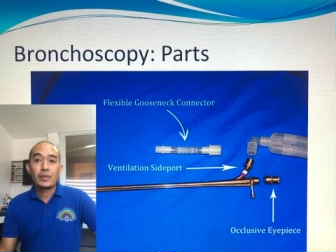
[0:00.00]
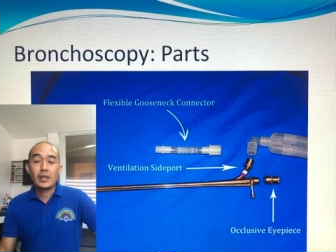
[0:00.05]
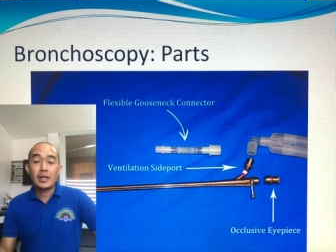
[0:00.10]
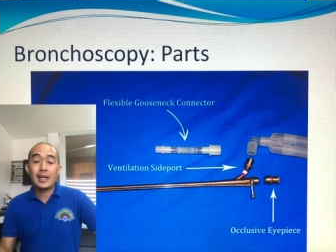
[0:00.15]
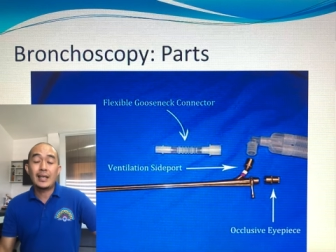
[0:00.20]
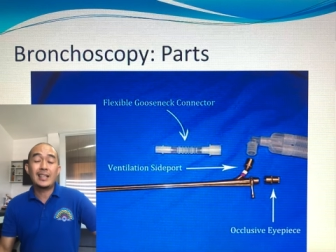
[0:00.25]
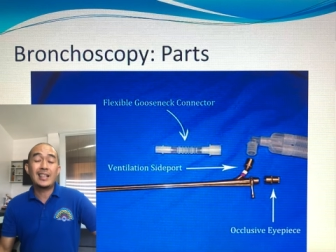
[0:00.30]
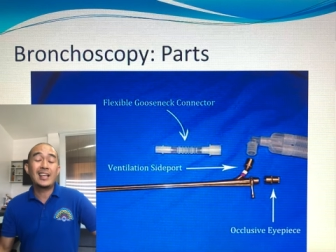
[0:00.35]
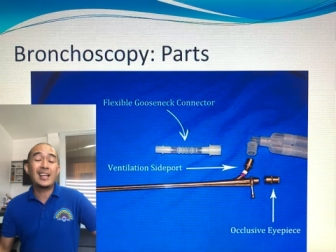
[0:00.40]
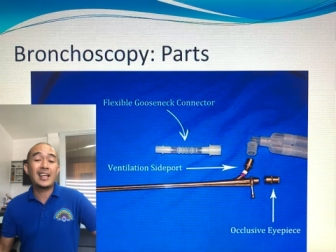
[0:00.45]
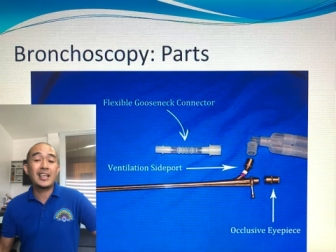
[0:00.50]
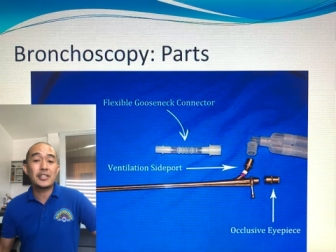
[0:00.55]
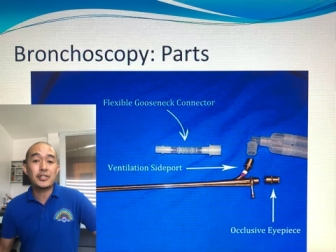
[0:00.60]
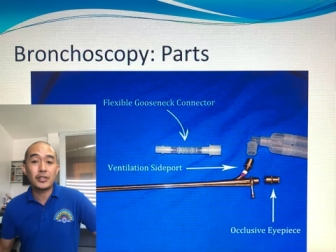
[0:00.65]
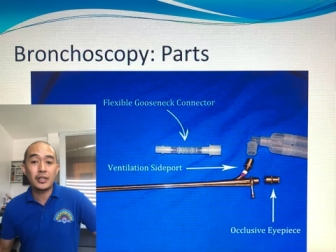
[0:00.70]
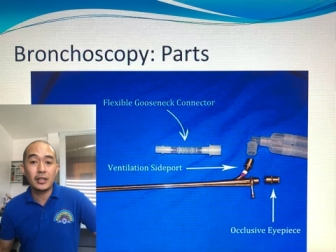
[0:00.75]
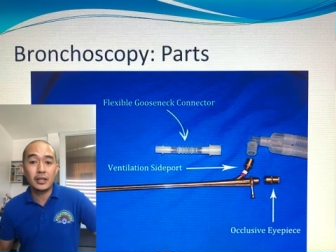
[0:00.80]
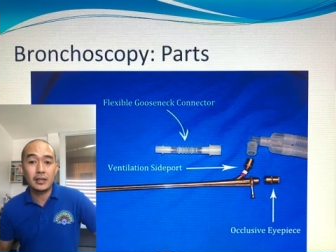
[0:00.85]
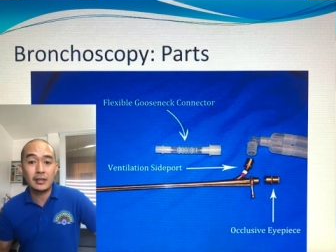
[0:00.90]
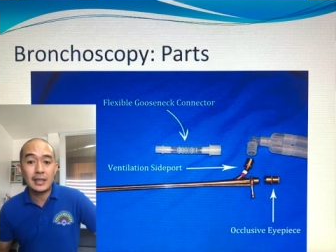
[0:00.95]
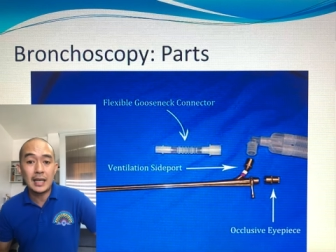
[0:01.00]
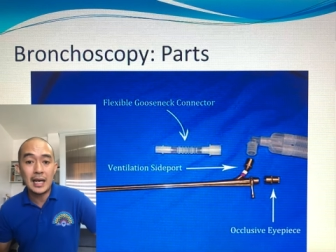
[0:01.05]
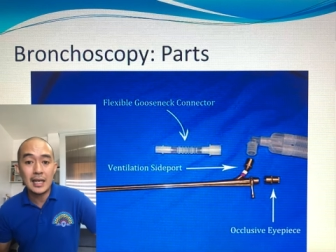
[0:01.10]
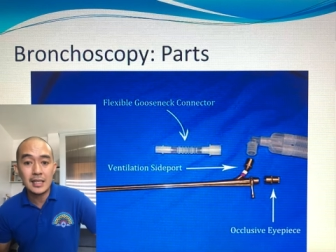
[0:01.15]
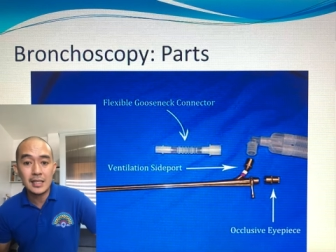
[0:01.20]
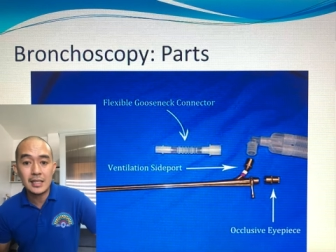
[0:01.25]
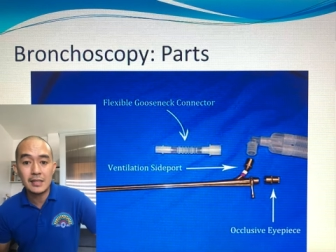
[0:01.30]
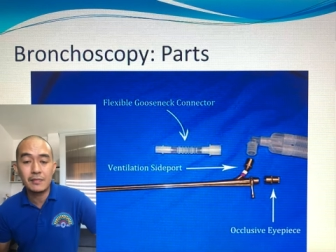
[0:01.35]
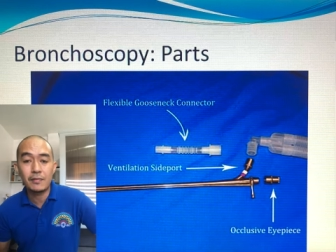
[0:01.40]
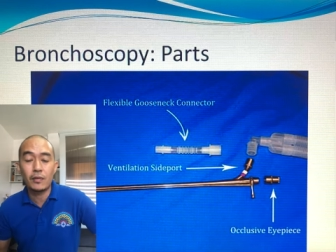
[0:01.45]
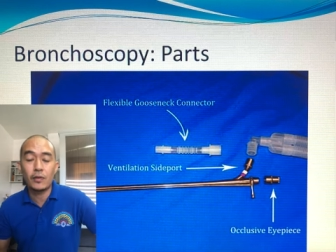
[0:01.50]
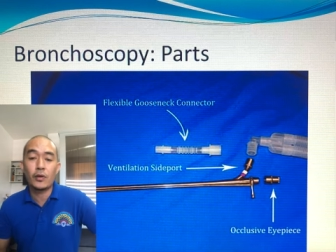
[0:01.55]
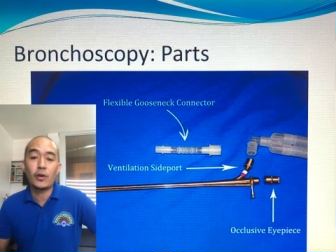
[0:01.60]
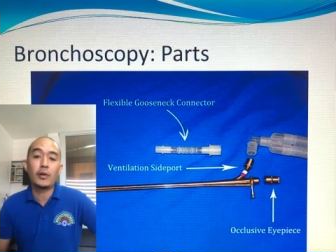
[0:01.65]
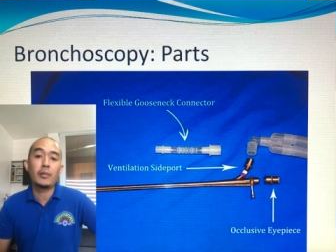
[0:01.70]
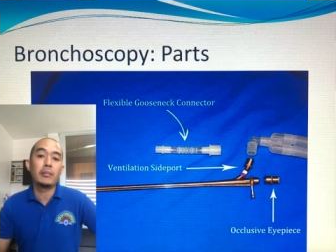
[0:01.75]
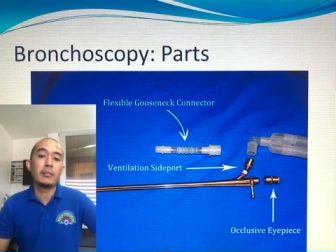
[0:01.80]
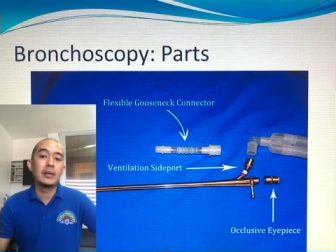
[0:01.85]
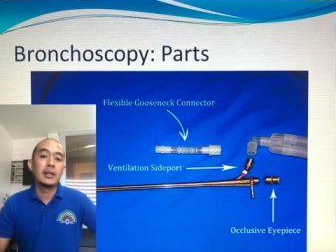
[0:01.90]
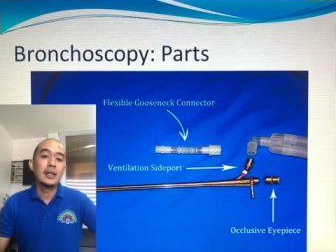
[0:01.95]
inhalational gas
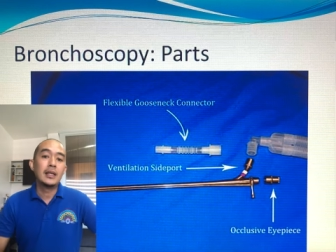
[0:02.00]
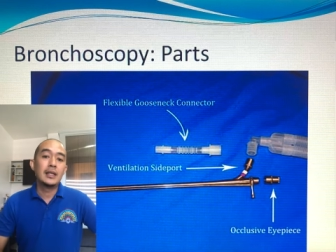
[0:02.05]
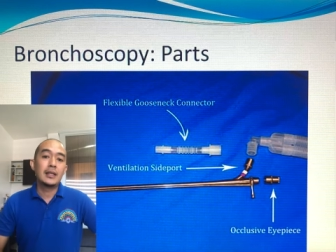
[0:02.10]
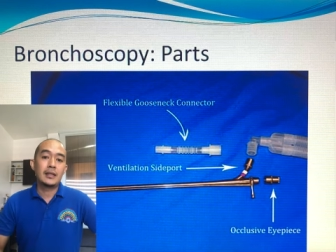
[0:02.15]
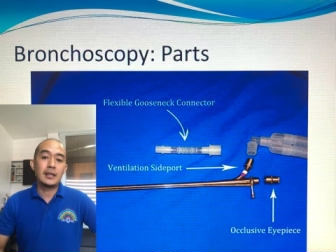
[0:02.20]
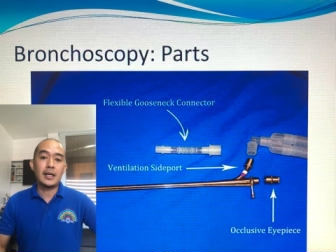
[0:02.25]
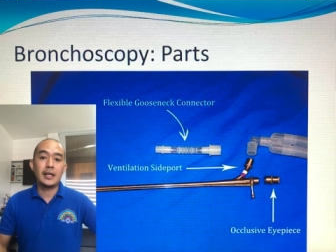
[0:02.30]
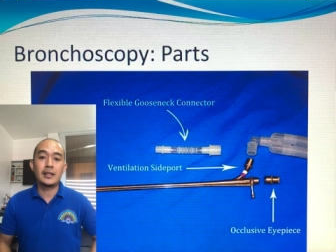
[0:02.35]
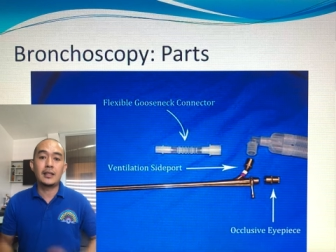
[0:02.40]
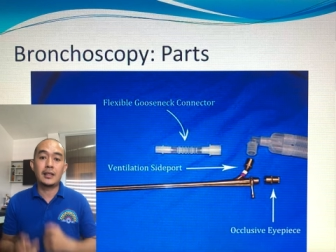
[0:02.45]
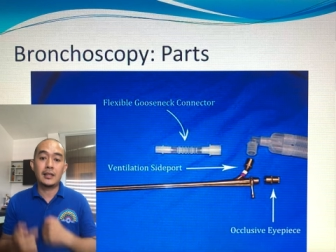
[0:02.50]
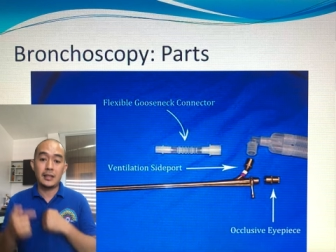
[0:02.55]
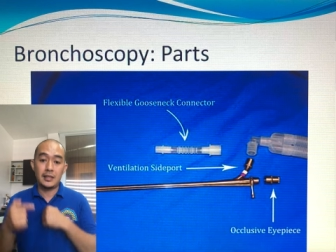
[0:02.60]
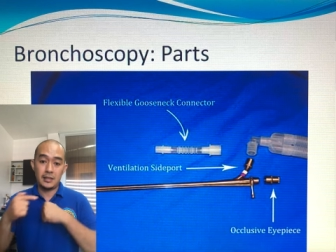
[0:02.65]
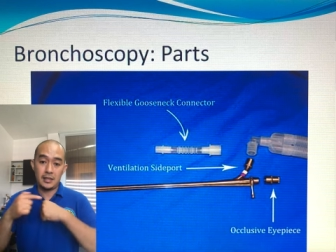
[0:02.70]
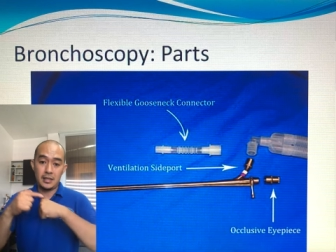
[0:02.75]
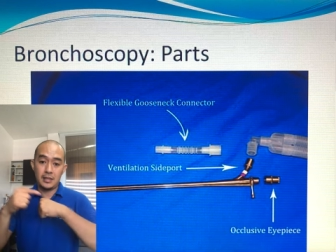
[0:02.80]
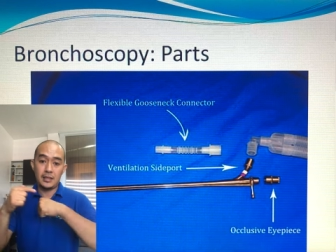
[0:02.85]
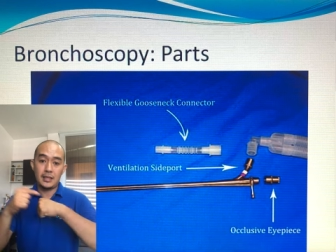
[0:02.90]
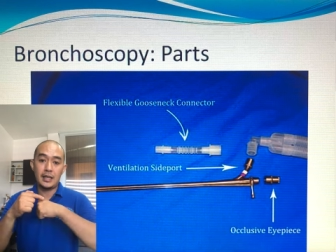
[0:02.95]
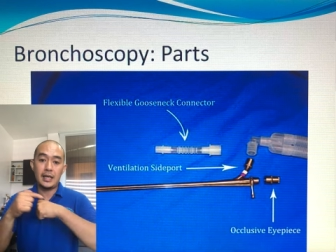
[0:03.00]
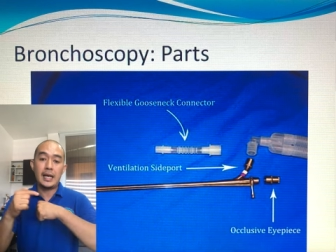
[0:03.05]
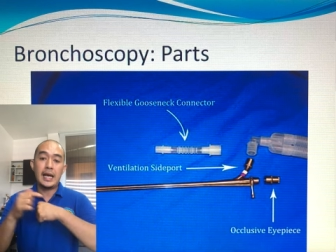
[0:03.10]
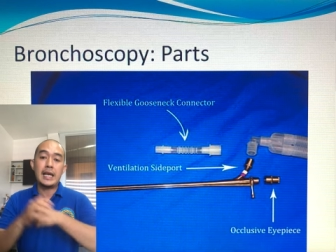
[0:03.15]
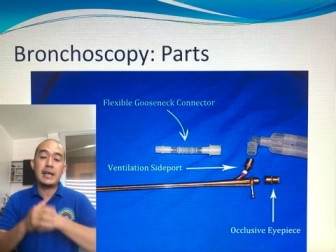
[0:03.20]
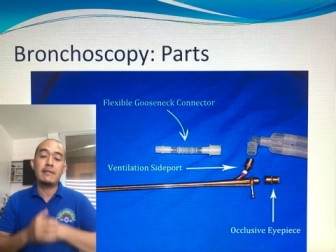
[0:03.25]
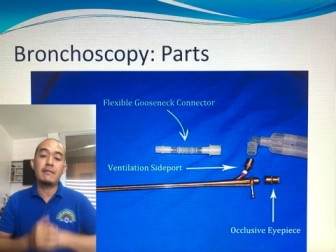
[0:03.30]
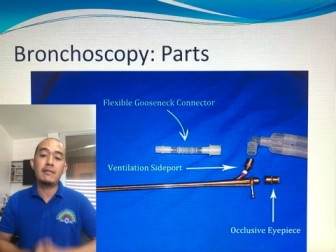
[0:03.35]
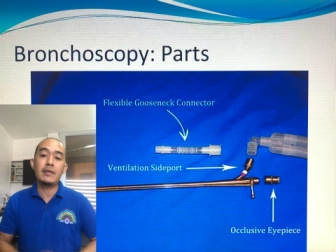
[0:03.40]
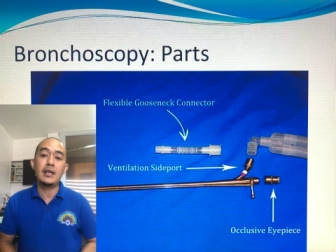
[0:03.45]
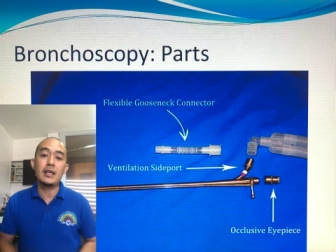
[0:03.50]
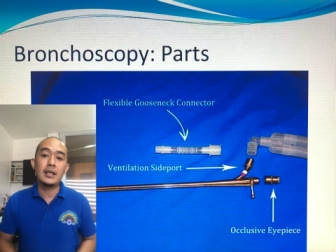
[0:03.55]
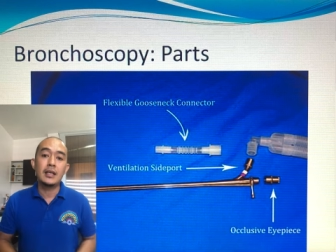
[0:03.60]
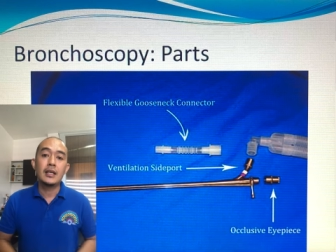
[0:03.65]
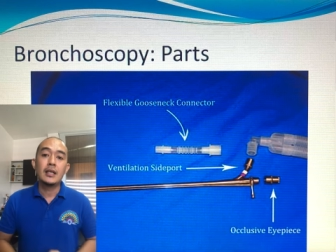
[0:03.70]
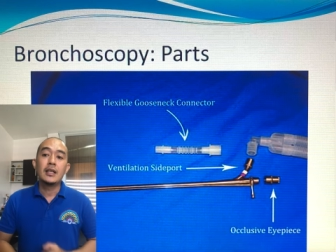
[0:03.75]
form rather than in the IV.